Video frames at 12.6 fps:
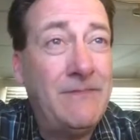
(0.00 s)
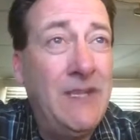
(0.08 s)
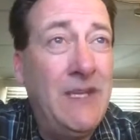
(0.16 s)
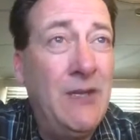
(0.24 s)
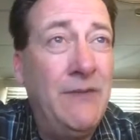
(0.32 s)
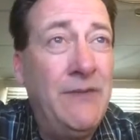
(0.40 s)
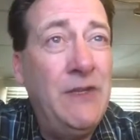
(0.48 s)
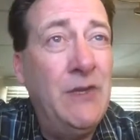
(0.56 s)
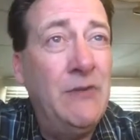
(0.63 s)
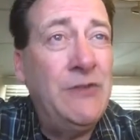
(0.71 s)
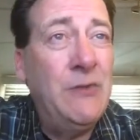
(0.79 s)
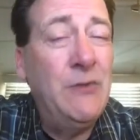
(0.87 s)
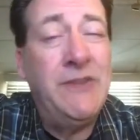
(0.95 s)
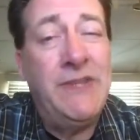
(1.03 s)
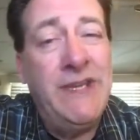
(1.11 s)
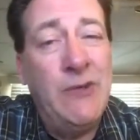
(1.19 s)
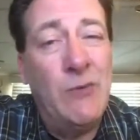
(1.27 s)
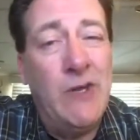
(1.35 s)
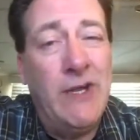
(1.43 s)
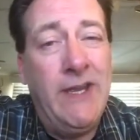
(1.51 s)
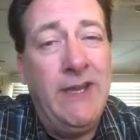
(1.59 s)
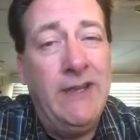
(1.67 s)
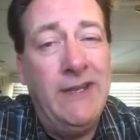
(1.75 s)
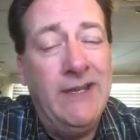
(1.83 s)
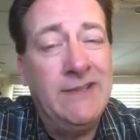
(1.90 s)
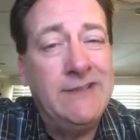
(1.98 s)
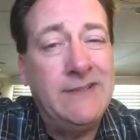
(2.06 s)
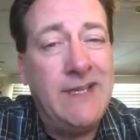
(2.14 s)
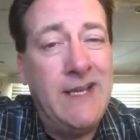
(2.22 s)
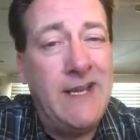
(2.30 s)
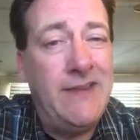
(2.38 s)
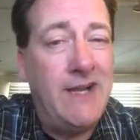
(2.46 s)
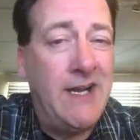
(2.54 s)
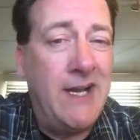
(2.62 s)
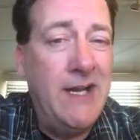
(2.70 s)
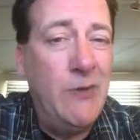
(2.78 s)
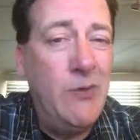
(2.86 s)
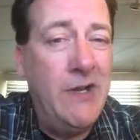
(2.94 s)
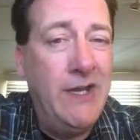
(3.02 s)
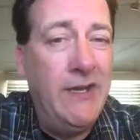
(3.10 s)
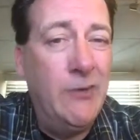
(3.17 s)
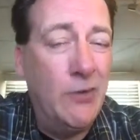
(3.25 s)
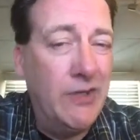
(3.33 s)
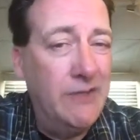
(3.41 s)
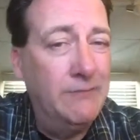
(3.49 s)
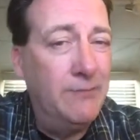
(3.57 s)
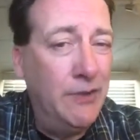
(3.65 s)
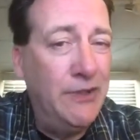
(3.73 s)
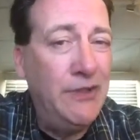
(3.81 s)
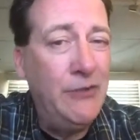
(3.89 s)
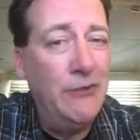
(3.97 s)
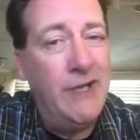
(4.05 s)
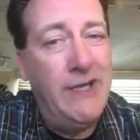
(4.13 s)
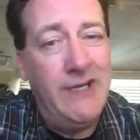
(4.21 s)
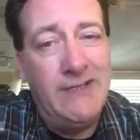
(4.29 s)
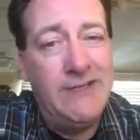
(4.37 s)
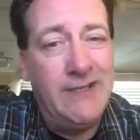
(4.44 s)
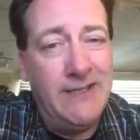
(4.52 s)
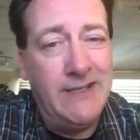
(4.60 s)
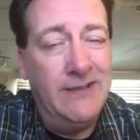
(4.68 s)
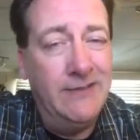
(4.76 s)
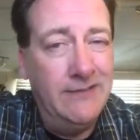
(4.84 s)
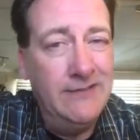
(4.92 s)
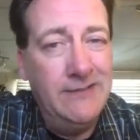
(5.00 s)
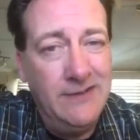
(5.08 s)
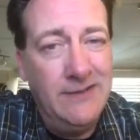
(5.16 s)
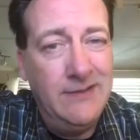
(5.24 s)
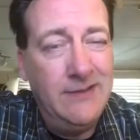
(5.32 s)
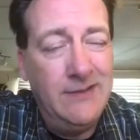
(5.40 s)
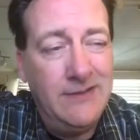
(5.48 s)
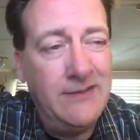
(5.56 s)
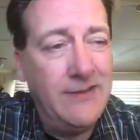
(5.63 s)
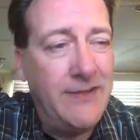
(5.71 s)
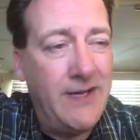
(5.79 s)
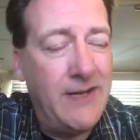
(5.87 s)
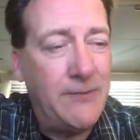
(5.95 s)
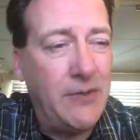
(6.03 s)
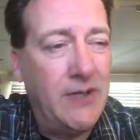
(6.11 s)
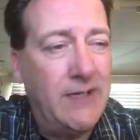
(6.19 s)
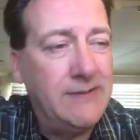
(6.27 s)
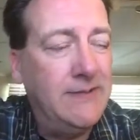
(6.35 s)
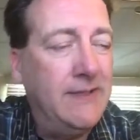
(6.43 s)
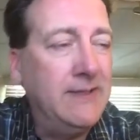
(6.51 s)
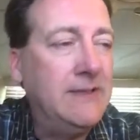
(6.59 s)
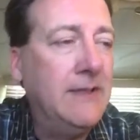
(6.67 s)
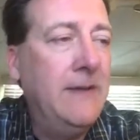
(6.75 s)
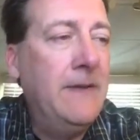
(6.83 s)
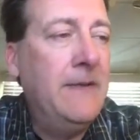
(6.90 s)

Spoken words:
if you don't do it their way, it's kind of the highway, or we're going to bully you right into the thought process.